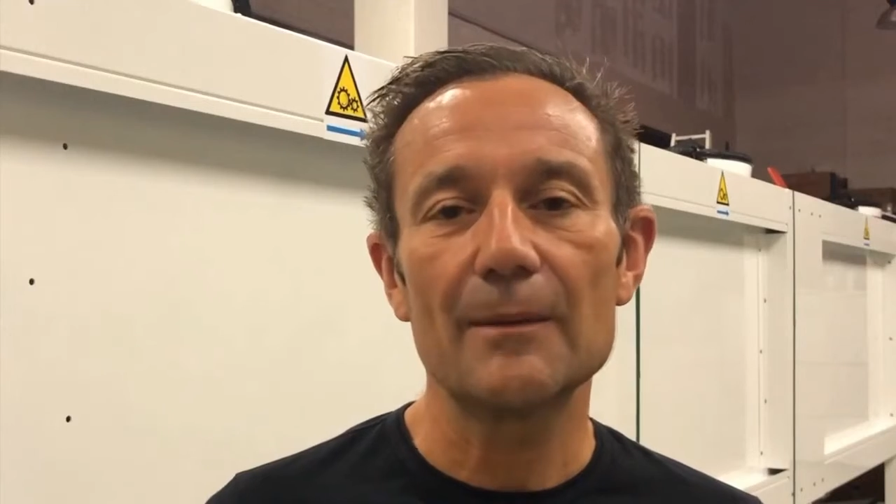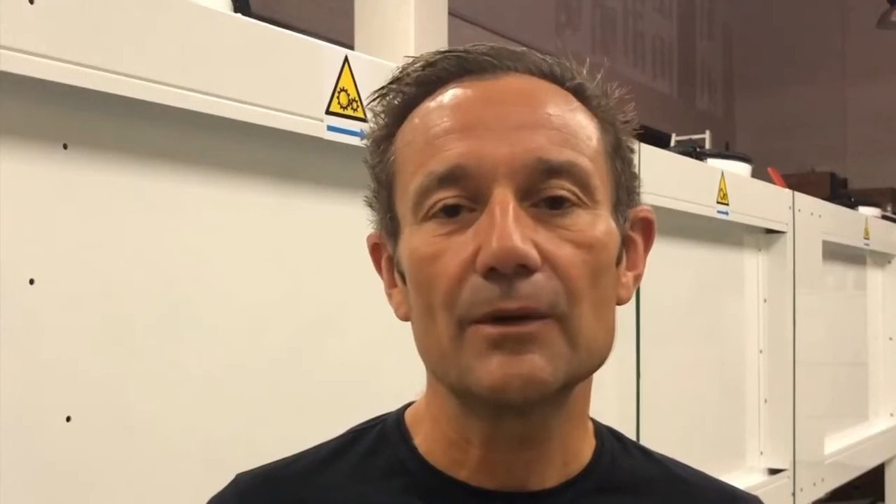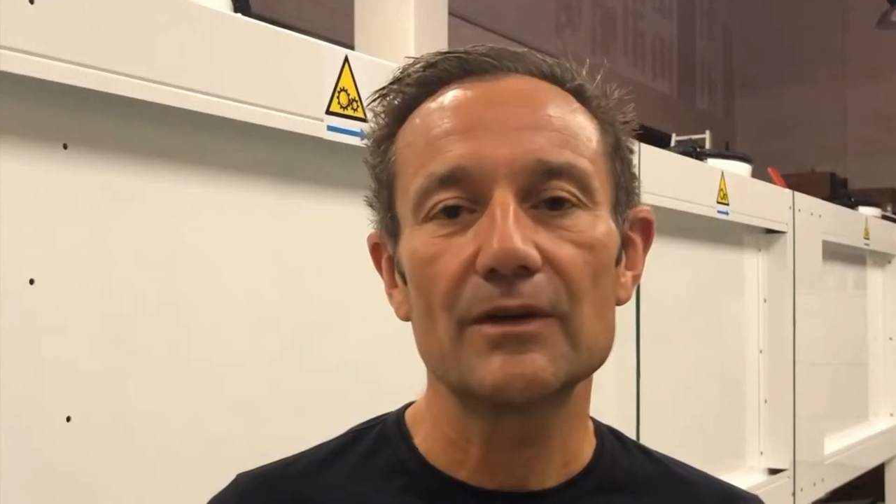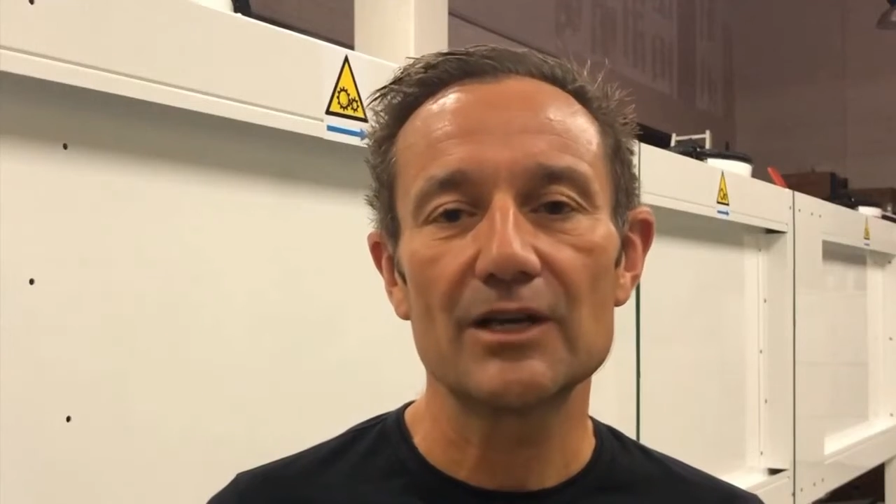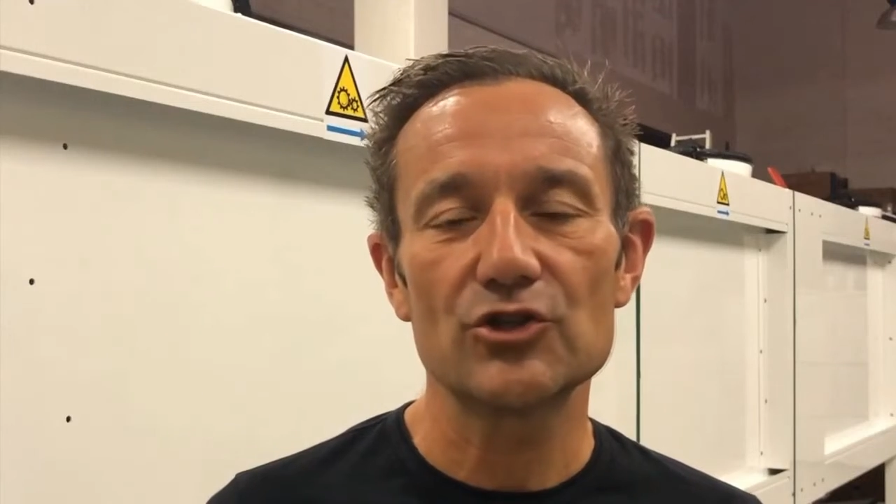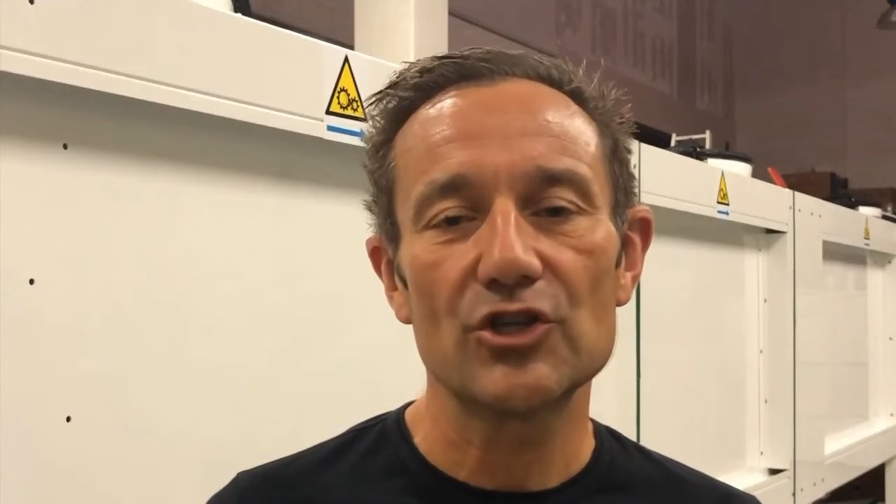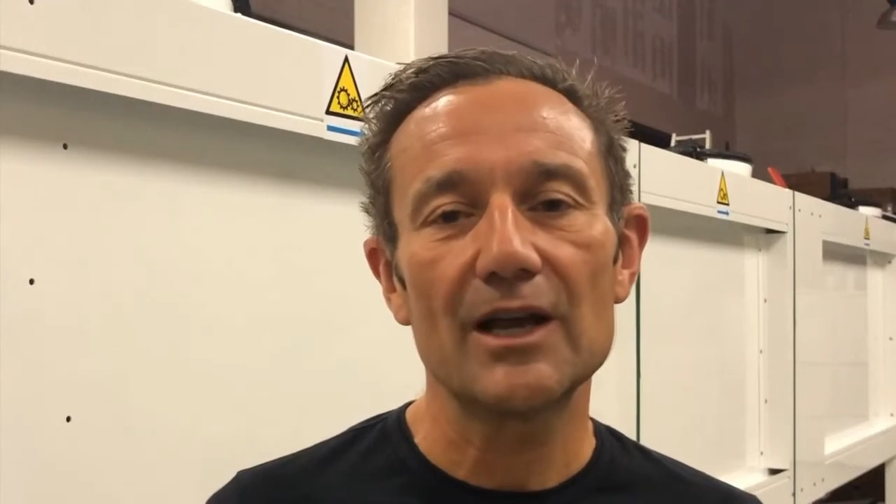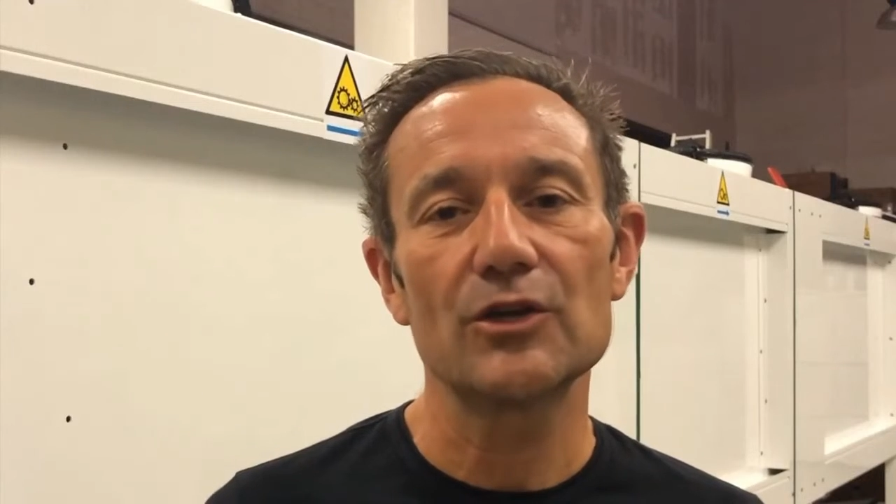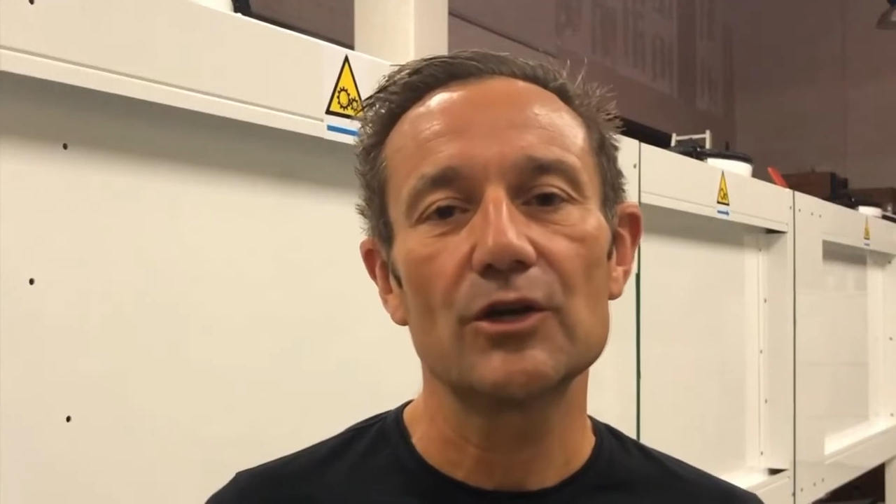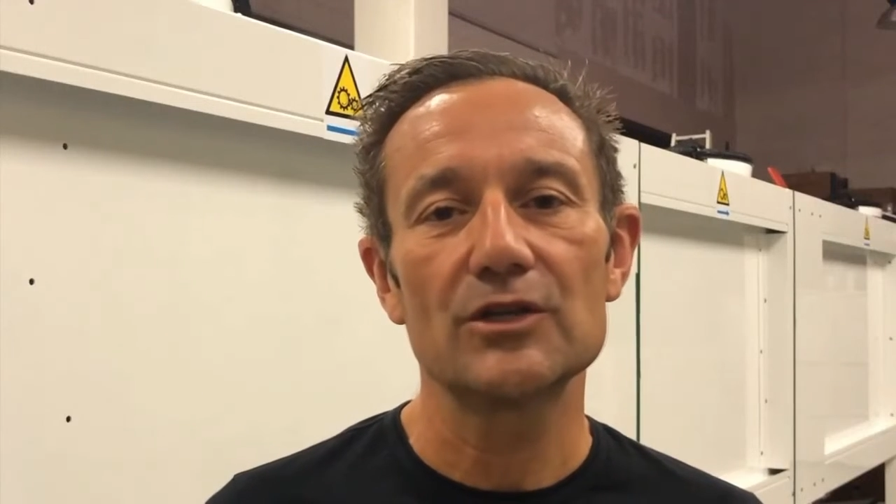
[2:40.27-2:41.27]
type of
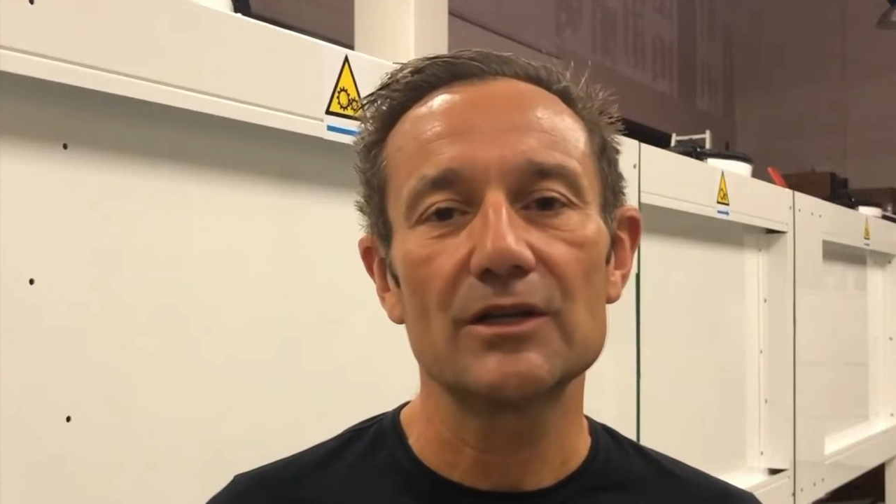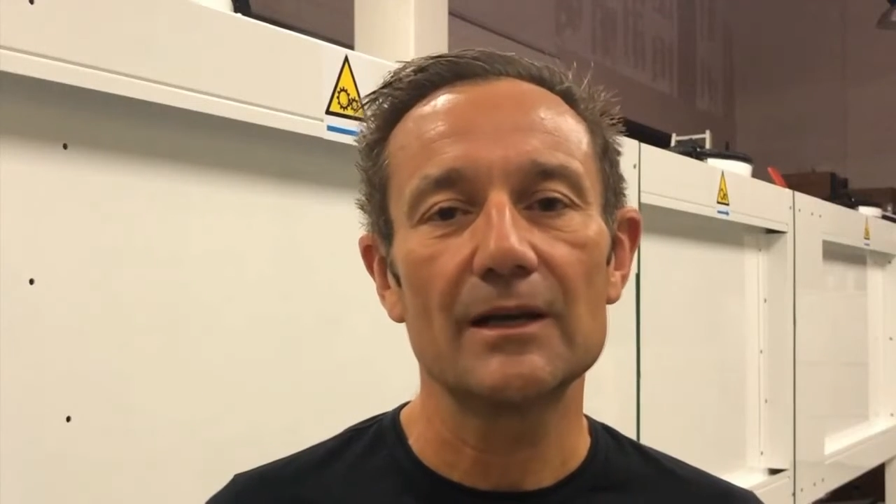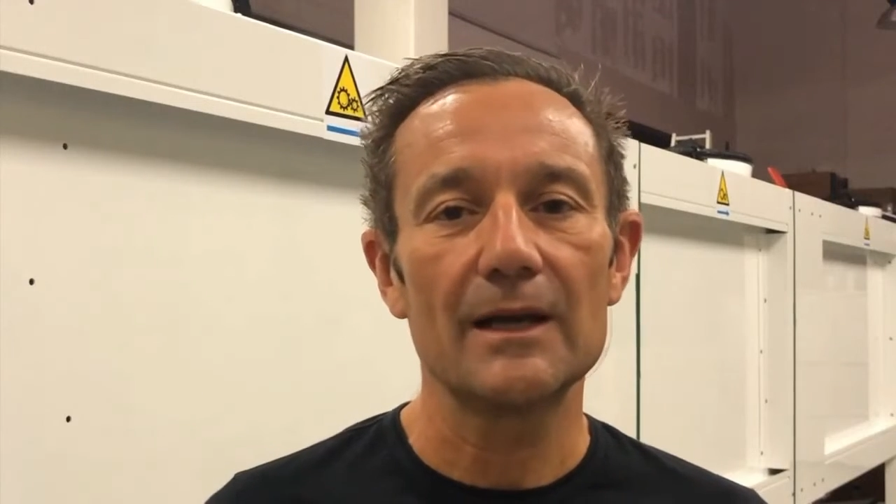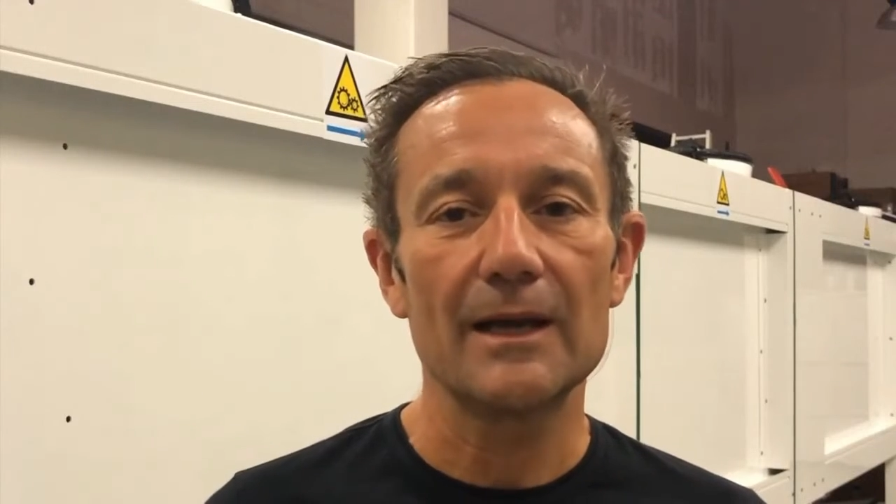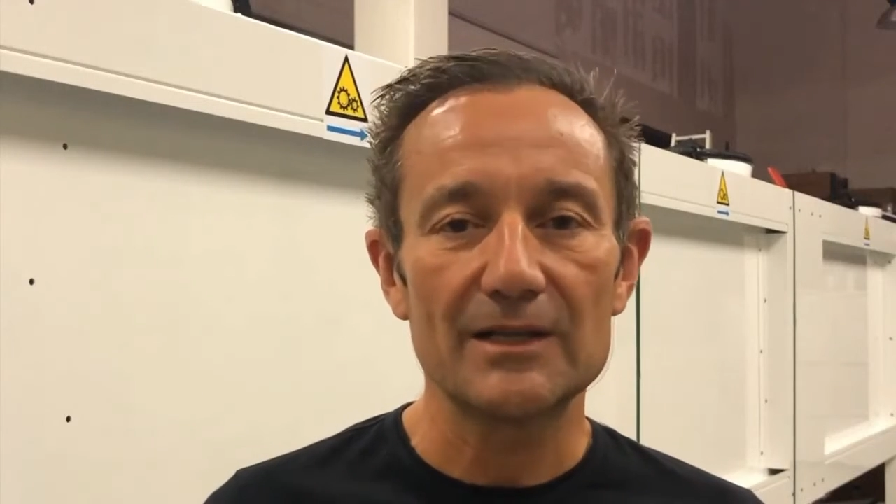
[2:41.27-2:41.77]
exchangers,